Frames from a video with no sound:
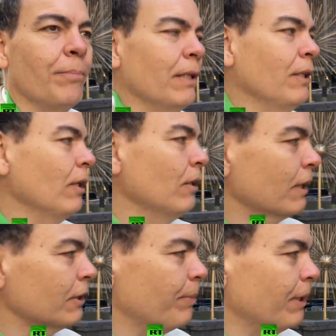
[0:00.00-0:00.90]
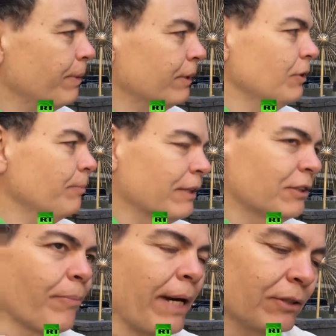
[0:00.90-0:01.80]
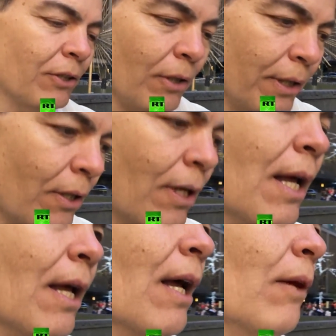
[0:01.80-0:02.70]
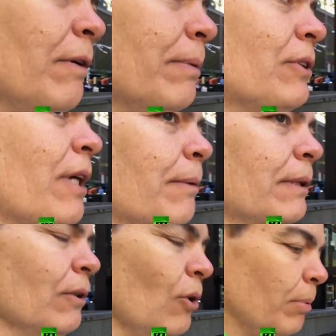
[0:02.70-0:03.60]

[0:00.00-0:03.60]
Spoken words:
But, you know, you look at the big picture. You mentioned Brexit earlier. We've been talking about